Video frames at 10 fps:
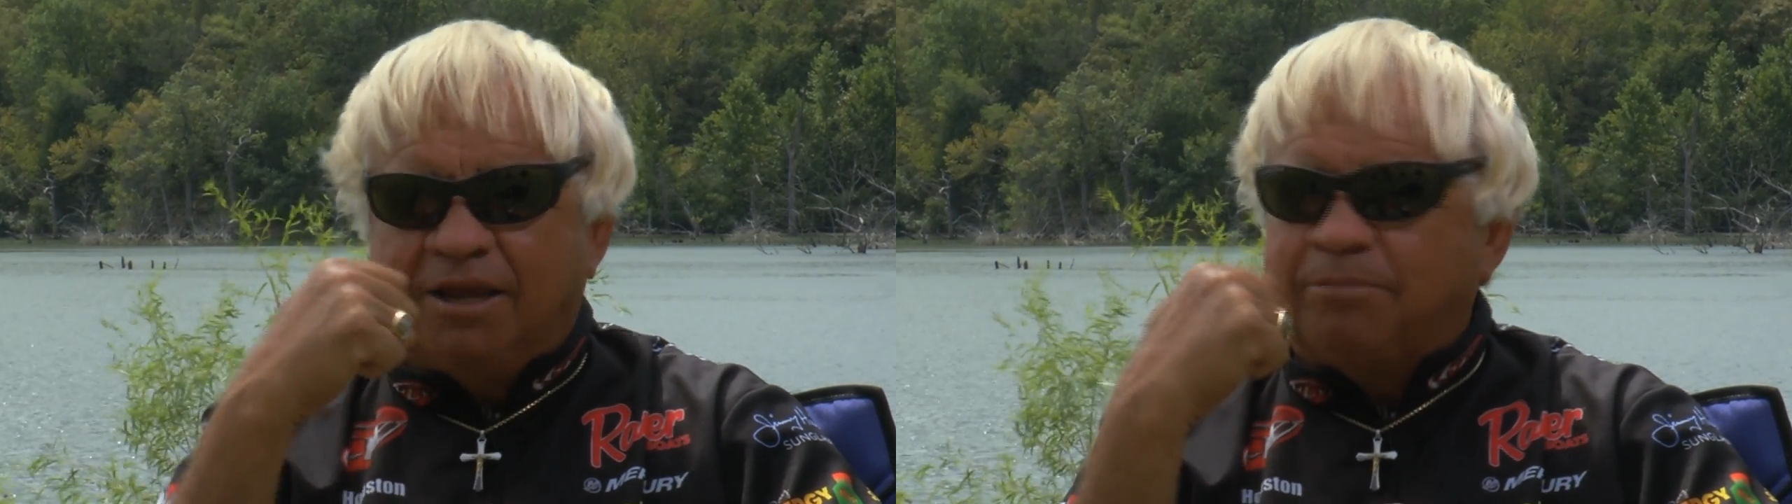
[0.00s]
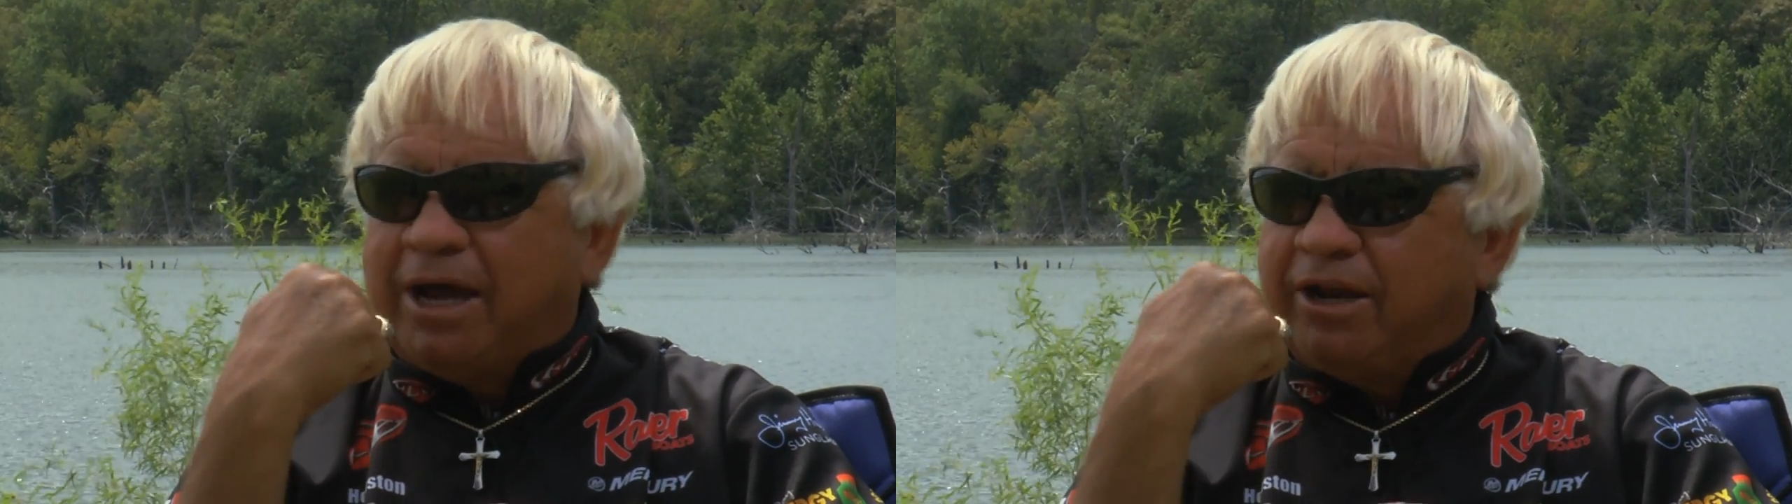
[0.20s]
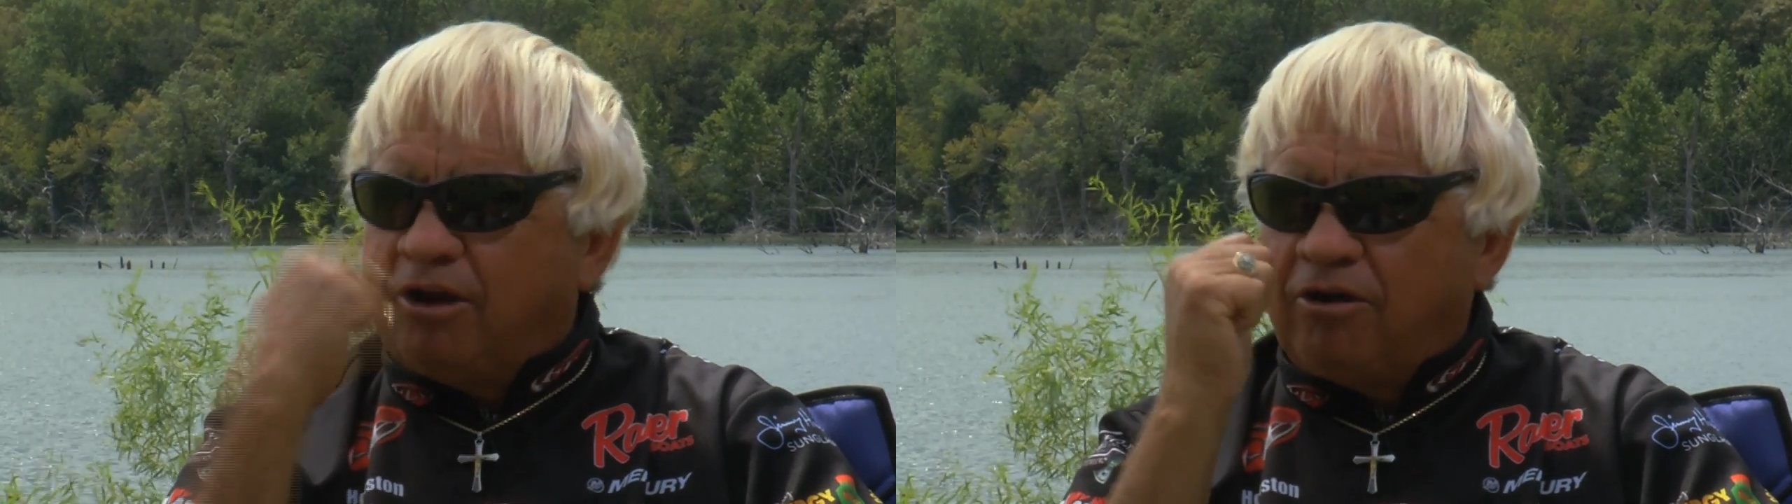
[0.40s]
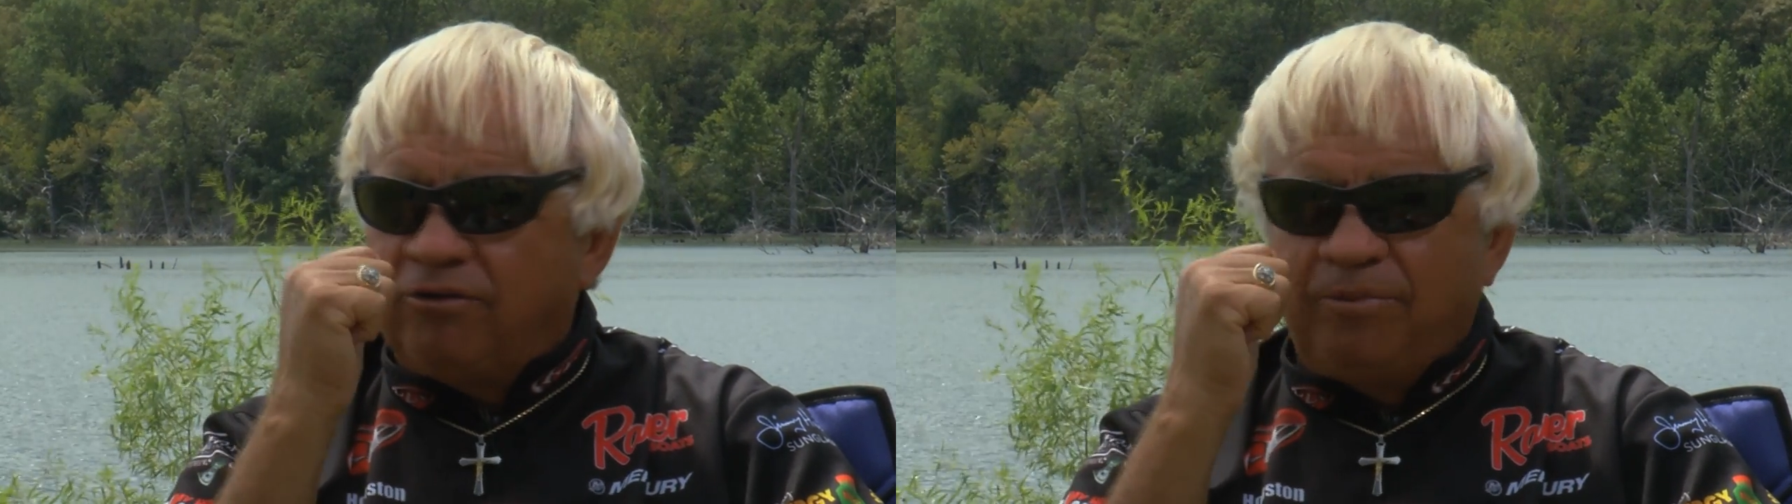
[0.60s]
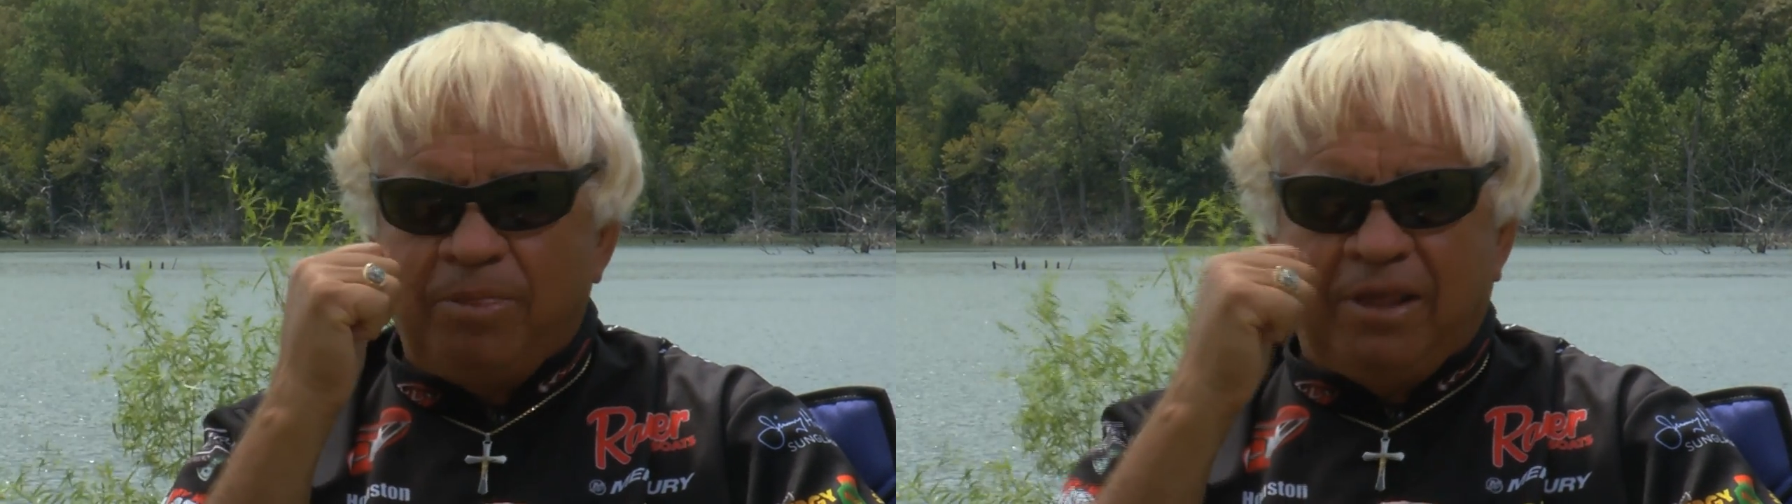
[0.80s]
and bite it off.
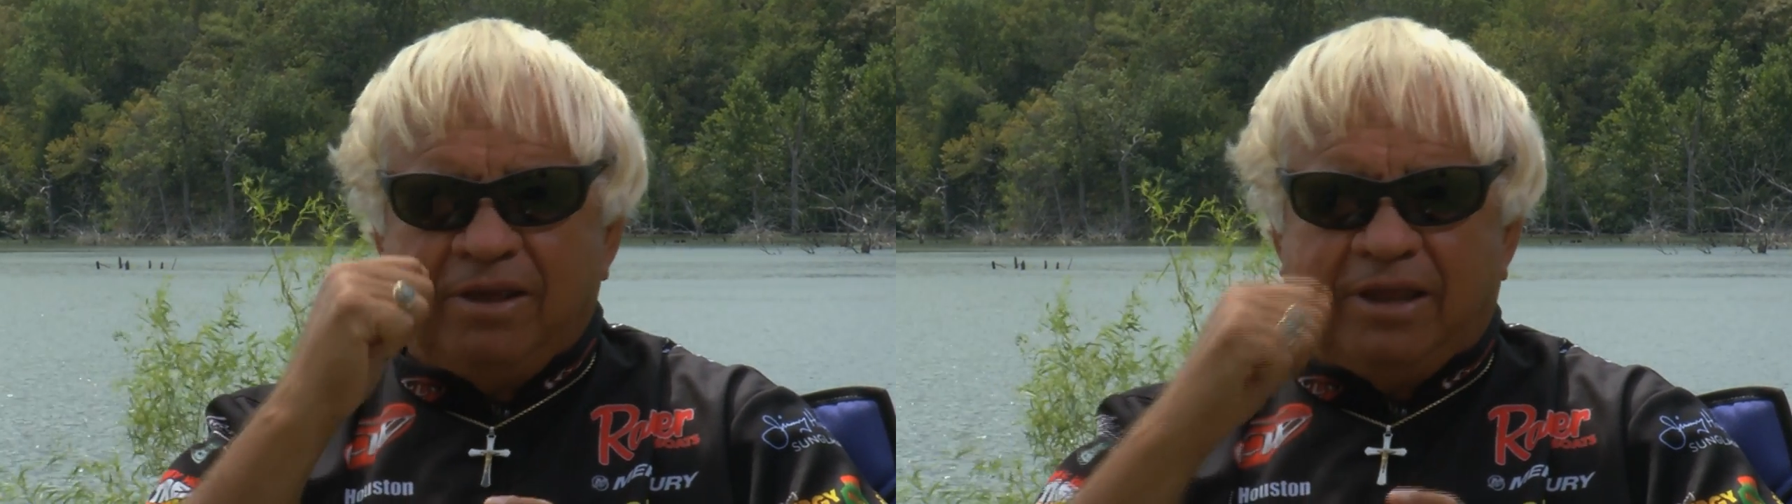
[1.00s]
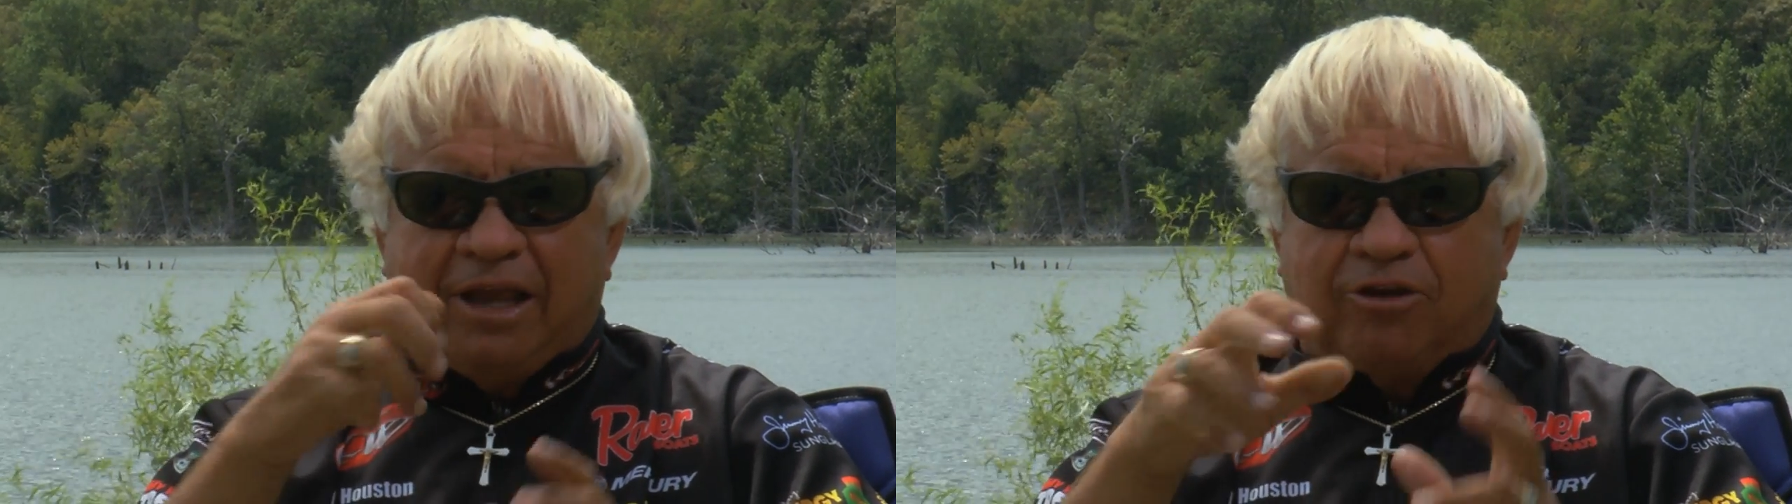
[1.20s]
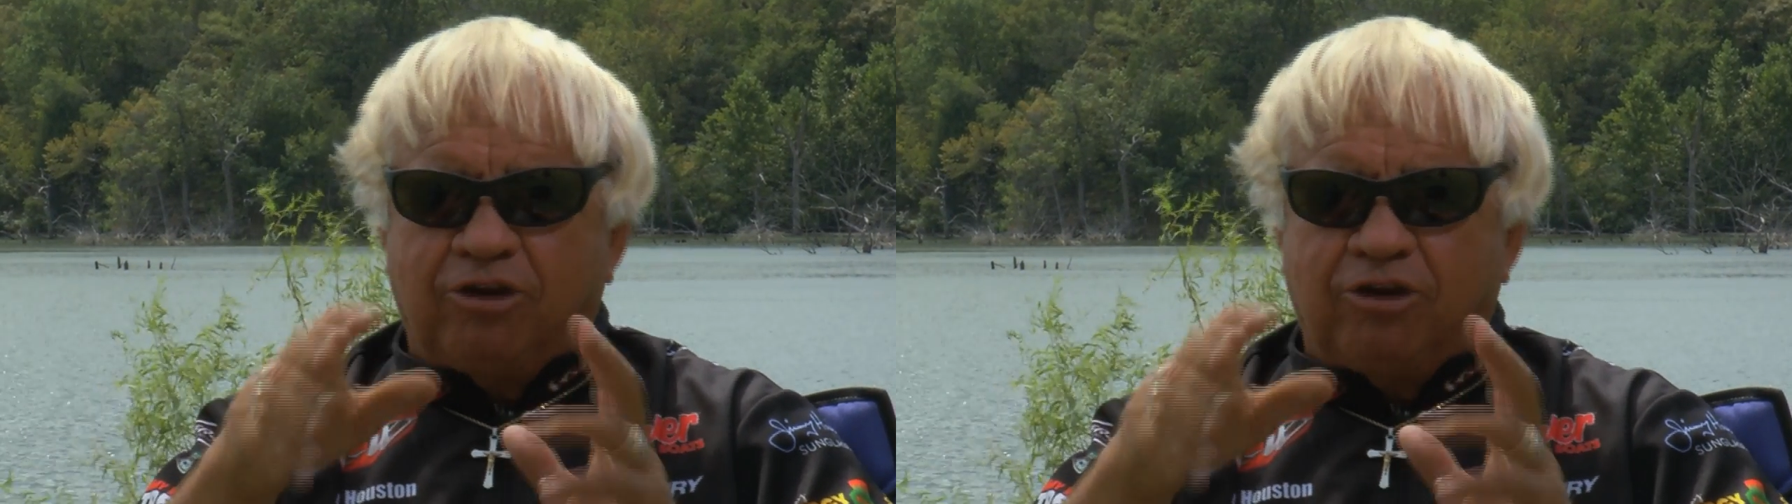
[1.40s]
That